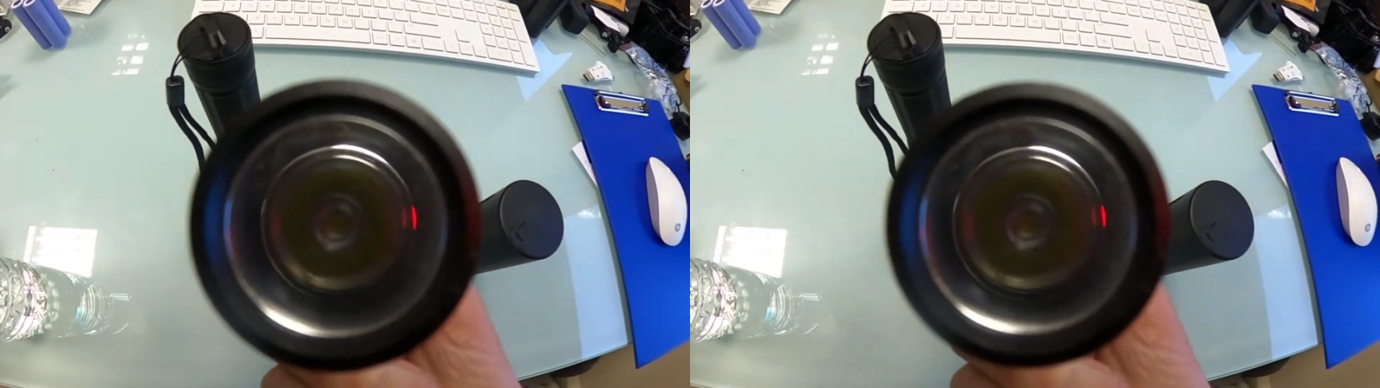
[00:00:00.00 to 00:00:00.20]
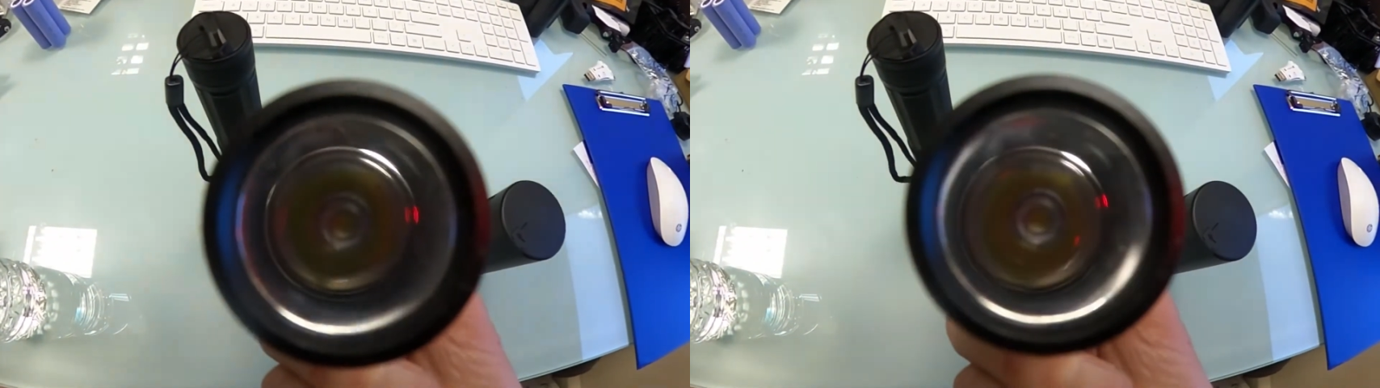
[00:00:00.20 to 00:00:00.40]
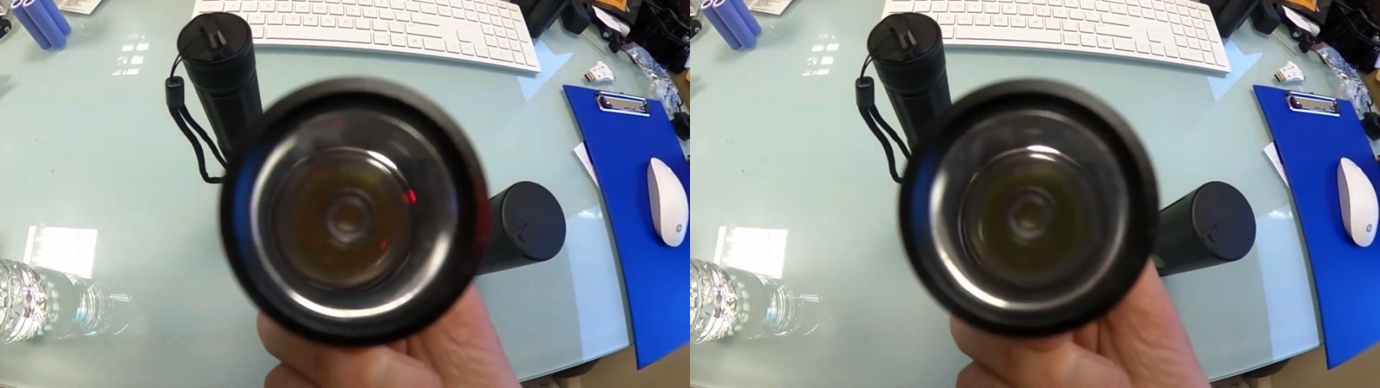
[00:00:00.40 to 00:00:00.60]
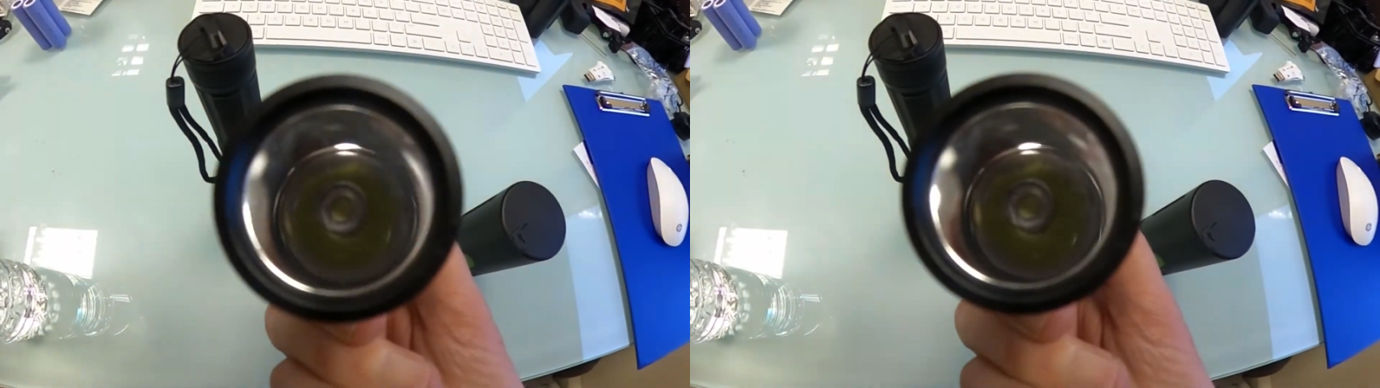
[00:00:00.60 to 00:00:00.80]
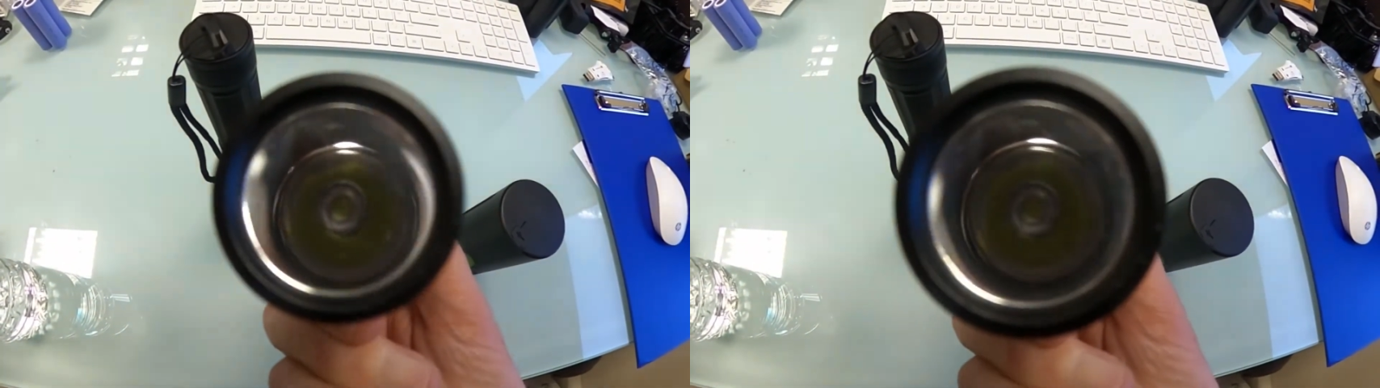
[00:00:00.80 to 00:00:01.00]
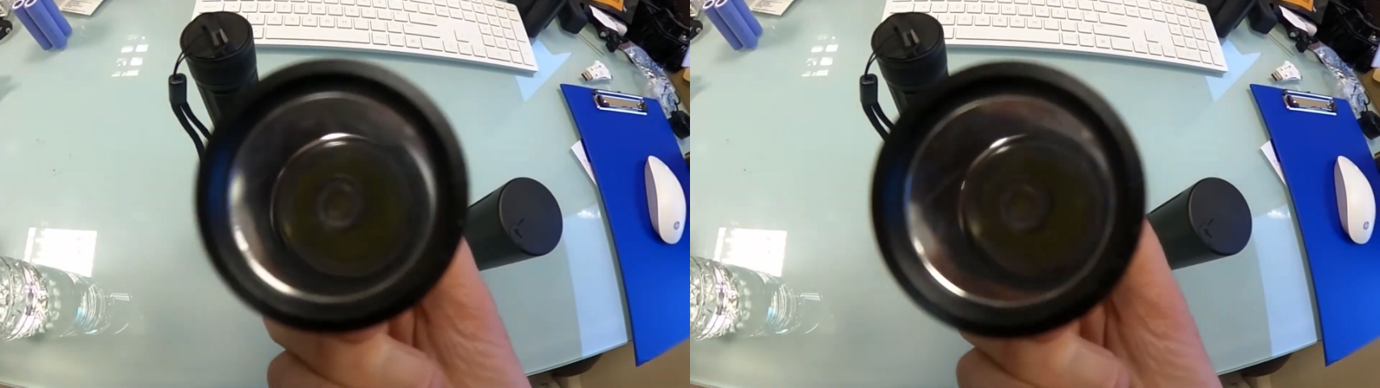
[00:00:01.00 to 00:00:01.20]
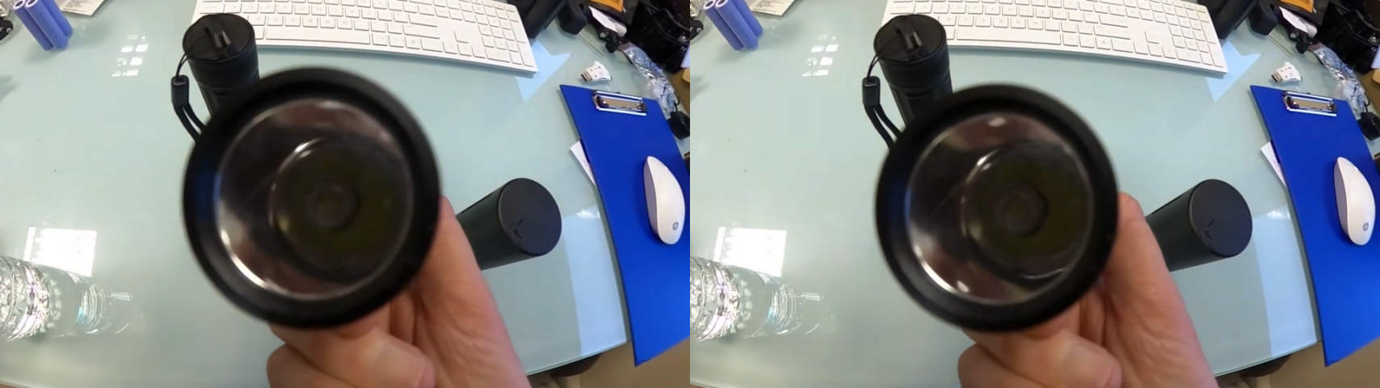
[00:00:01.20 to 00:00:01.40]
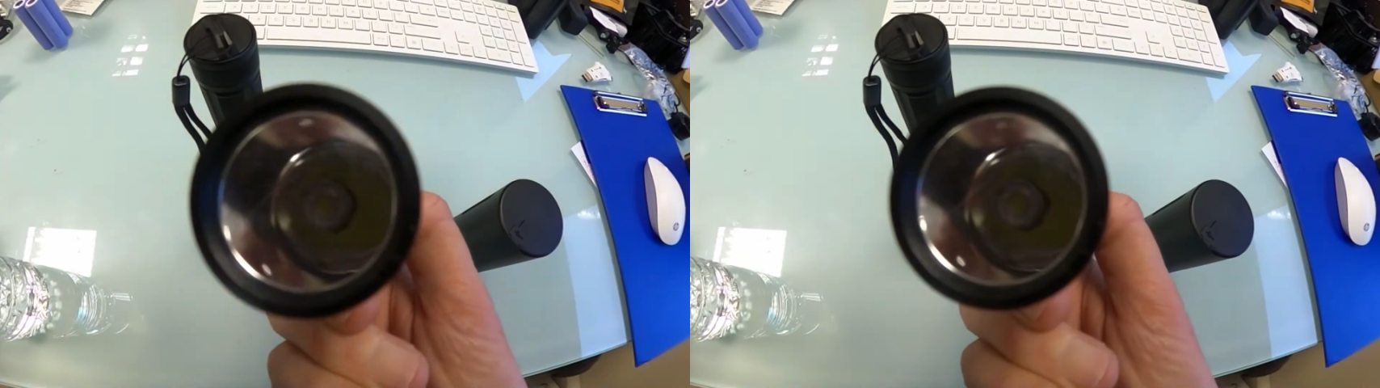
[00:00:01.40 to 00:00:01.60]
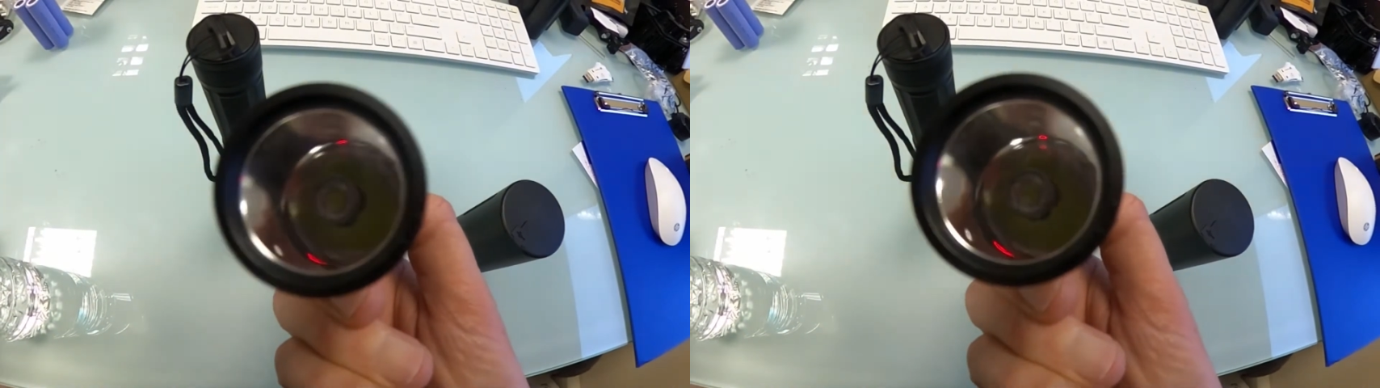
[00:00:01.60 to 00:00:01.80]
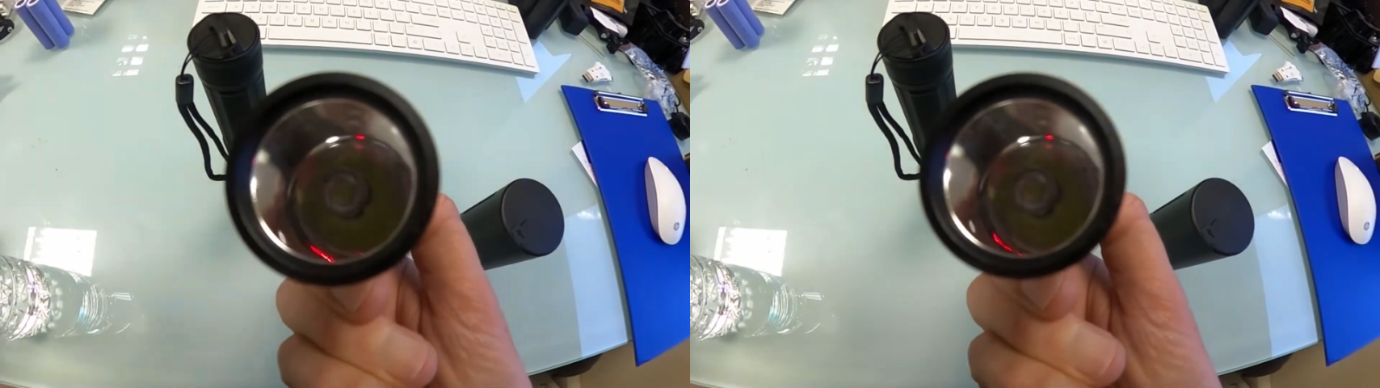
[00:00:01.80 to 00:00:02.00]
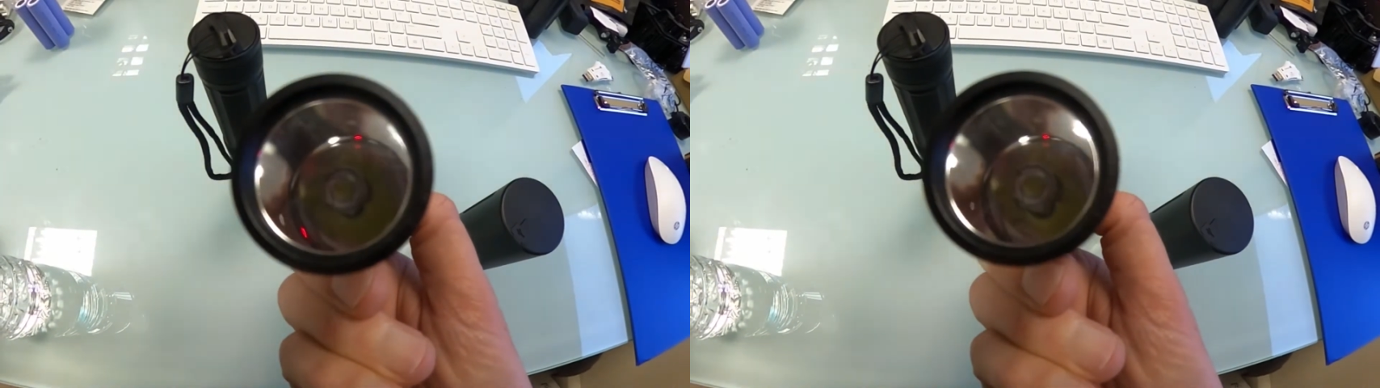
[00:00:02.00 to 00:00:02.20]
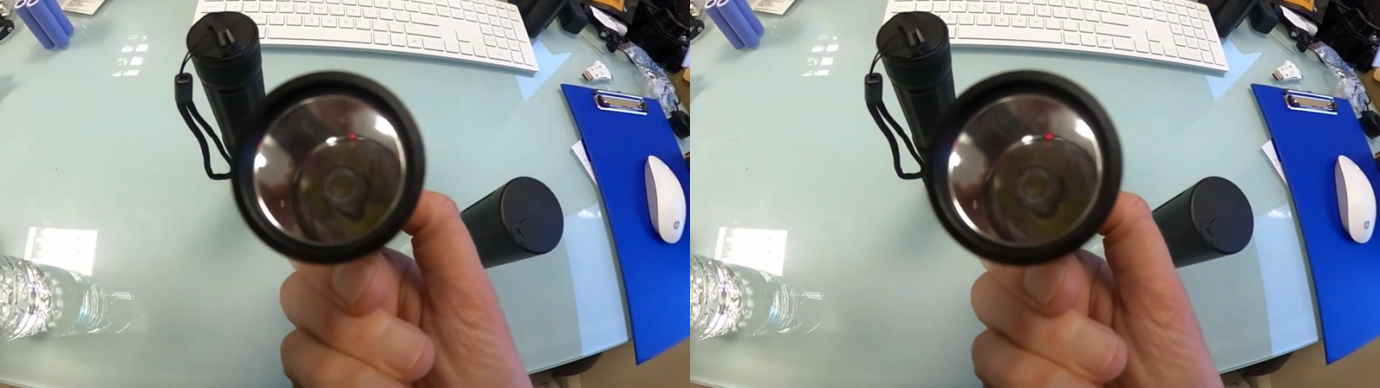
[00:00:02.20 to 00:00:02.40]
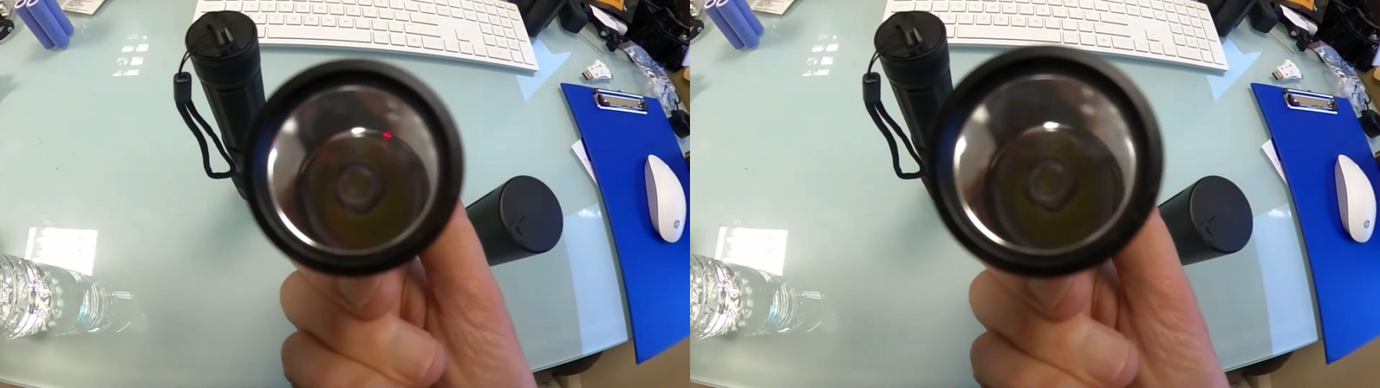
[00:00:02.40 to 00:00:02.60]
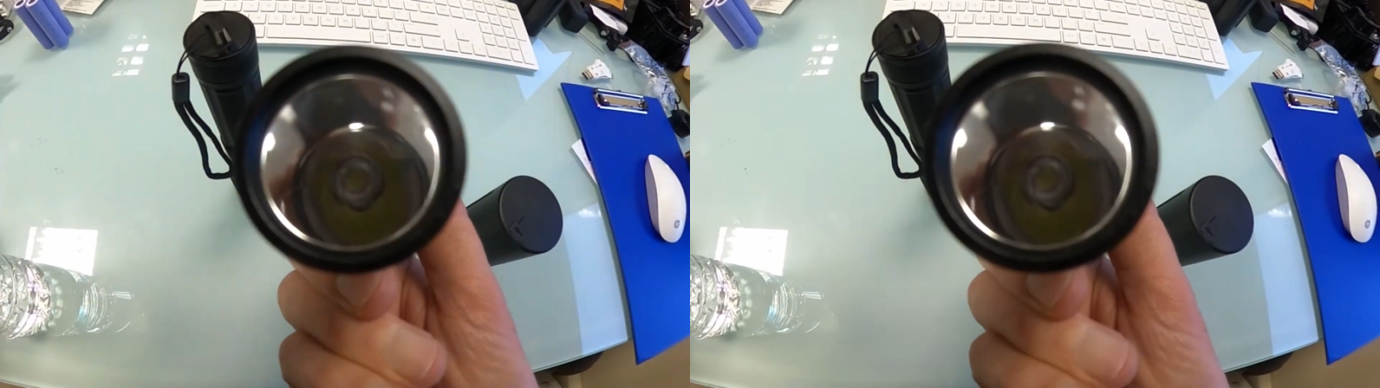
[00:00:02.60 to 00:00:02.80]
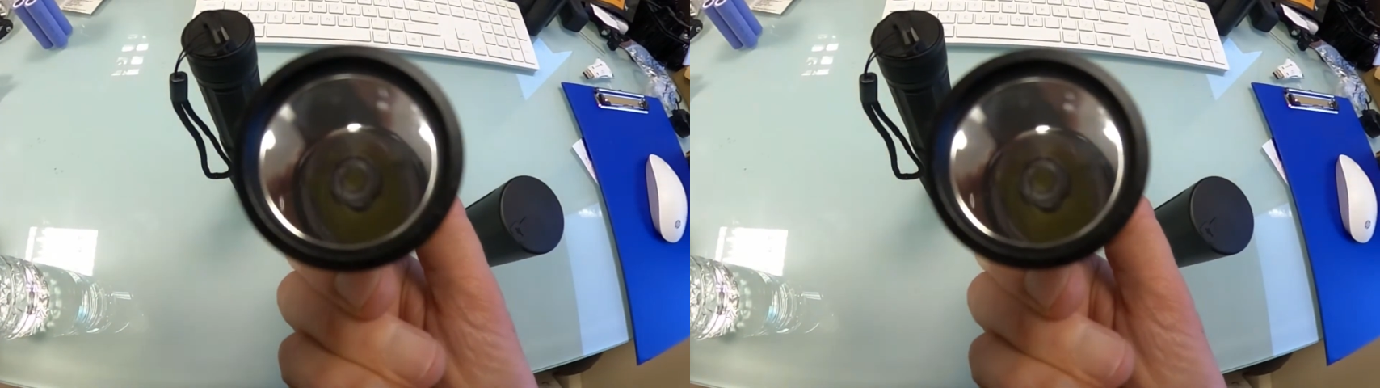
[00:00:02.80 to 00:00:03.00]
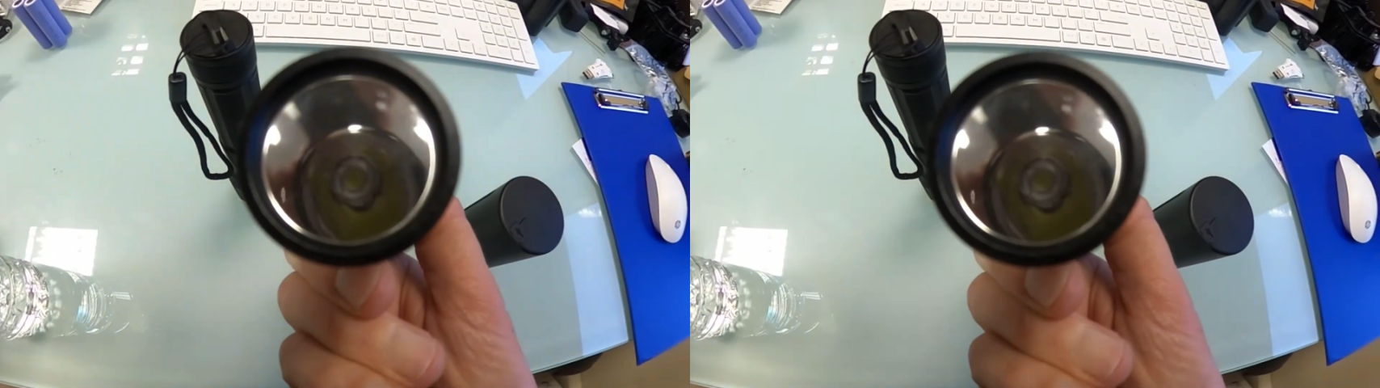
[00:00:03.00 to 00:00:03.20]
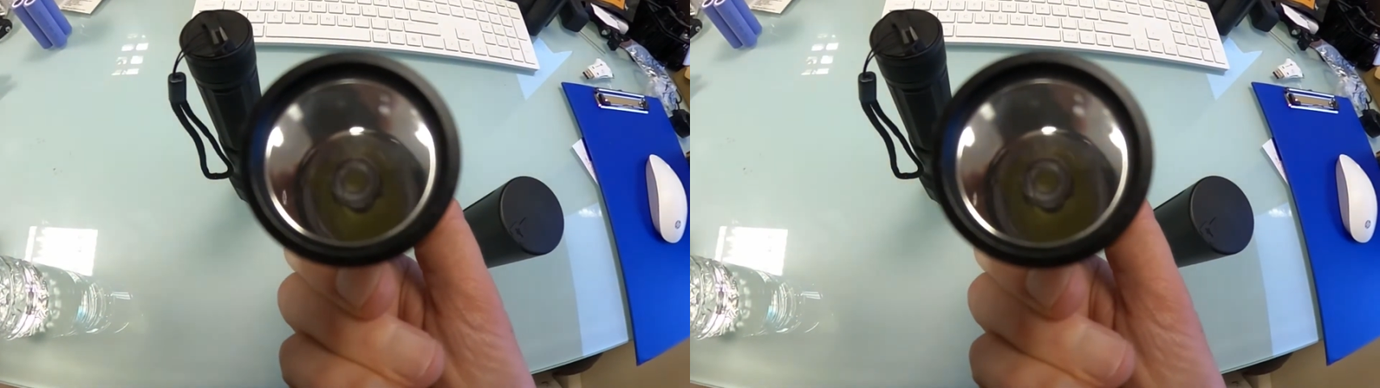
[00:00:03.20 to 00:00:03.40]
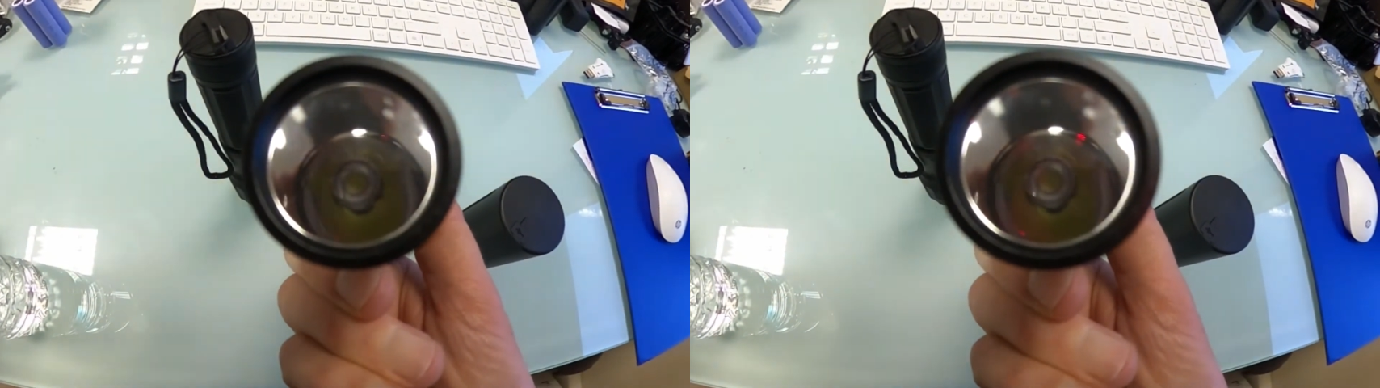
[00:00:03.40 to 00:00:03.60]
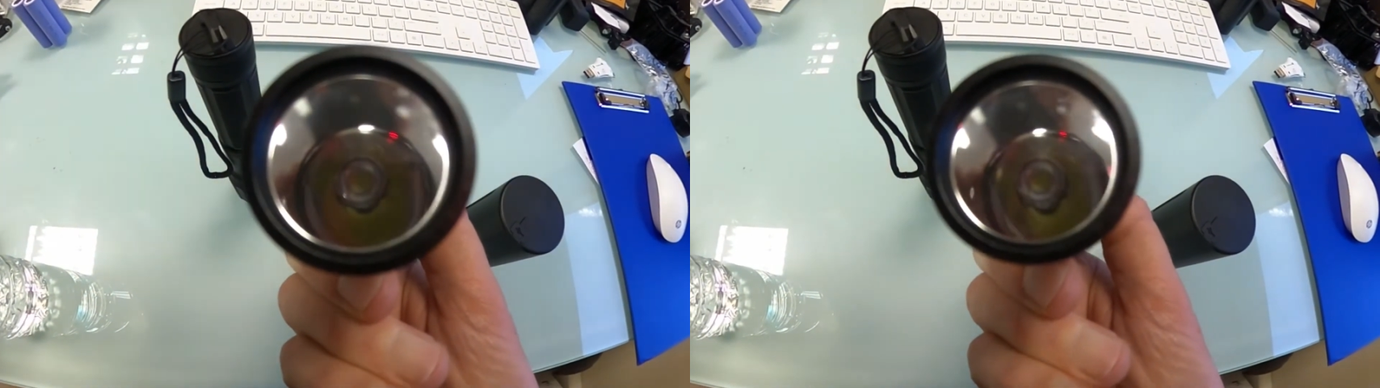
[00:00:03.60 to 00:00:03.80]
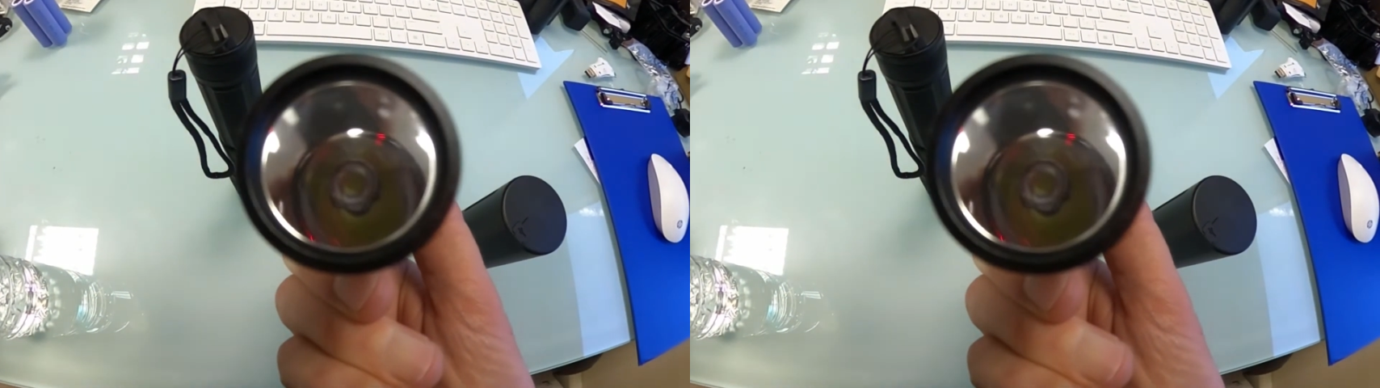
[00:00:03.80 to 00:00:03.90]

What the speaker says: No face is visible, so there are no lips to read.